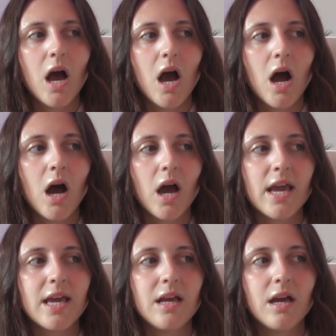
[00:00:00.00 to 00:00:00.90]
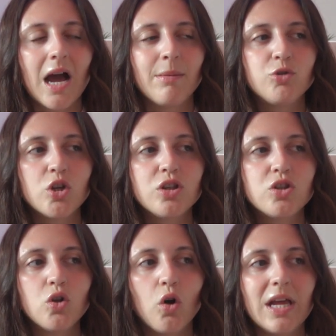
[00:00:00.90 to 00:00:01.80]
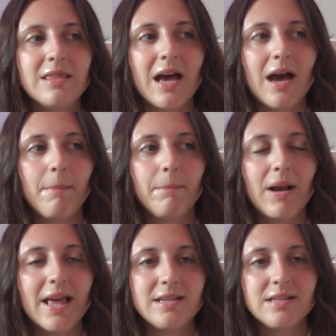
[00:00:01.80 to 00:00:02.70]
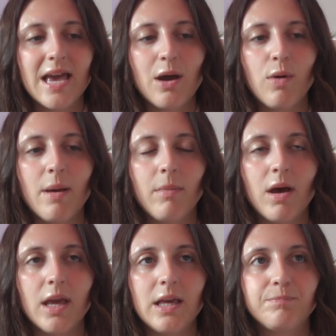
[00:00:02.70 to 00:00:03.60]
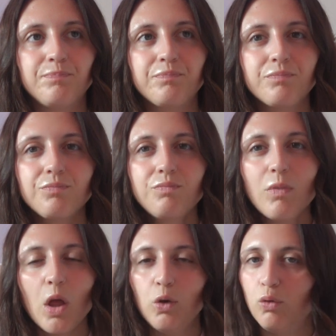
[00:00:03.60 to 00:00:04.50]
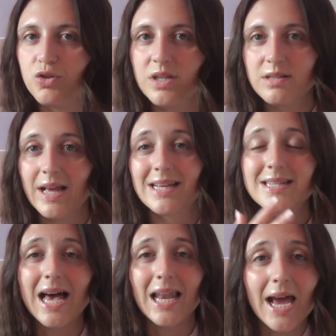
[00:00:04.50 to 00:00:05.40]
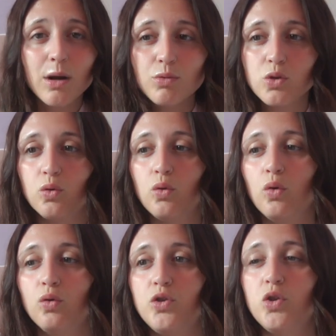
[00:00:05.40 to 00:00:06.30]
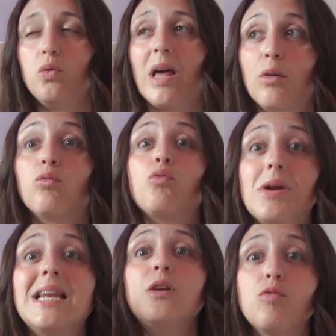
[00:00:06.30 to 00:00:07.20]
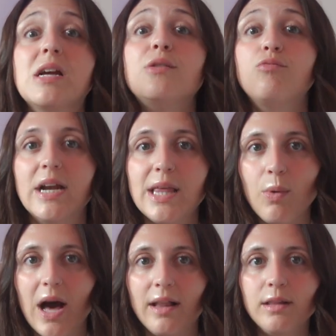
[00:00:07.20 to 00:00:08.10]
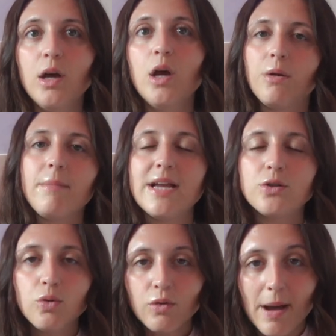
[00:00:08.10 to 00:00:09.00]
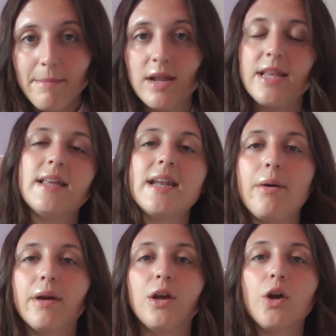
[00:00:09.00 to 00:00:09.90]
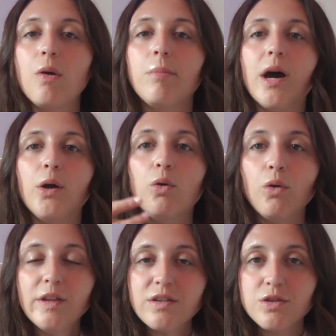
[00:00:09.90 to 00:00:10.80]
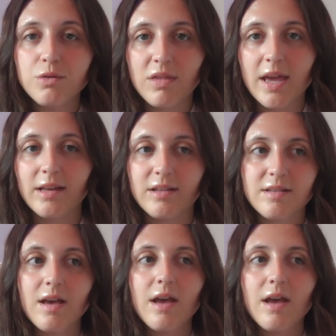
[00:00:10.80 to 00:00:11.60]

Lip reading: I'm just not in that place yet where my launches like sell out or do like really, really, really well. I made all that money and now I can go and buy all these new things.